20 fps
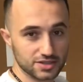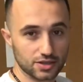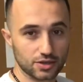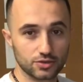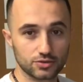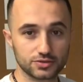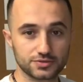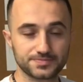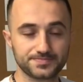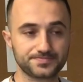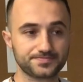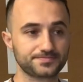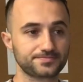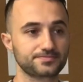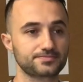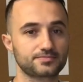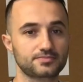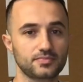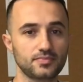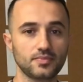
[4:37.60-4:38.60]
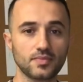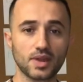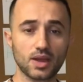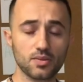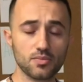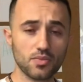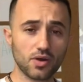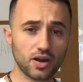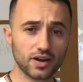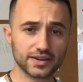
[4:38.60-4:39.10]
goes,
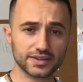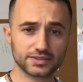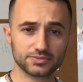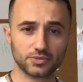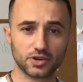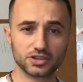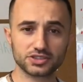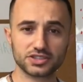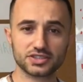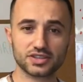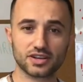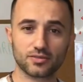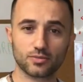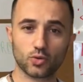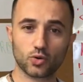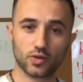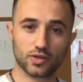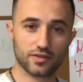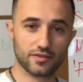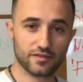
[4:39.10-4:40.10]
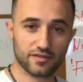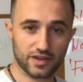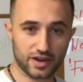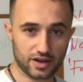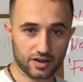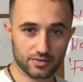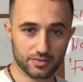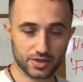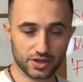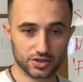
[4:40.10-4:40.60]
margins are more than
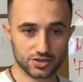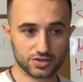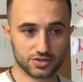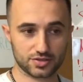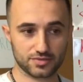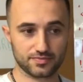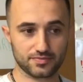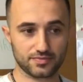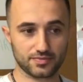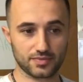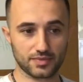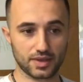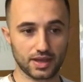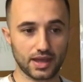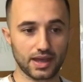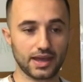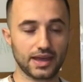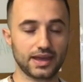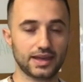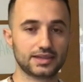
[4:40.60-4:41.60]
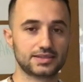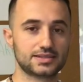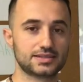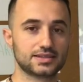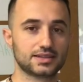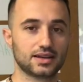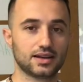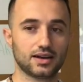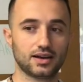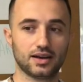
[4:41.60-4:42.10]
fair because
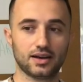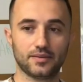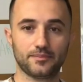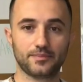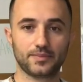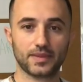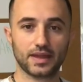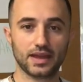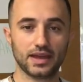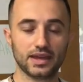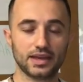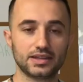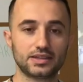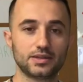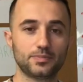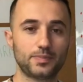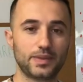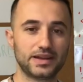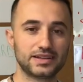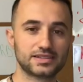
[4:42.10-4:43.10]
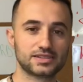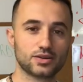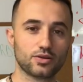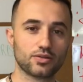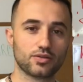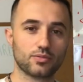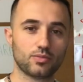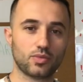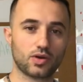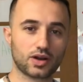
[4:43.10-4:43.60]
it depends
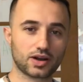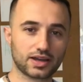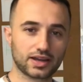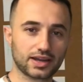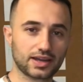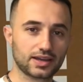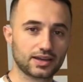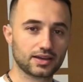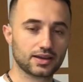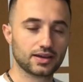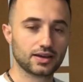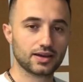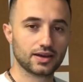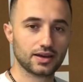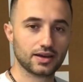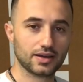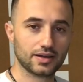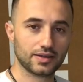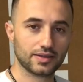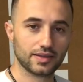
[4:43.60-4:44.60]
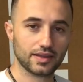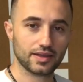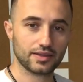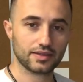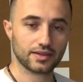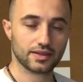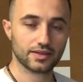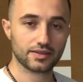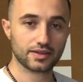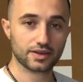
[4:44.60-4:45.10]
on the marketing
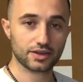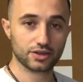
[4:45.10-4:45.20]
that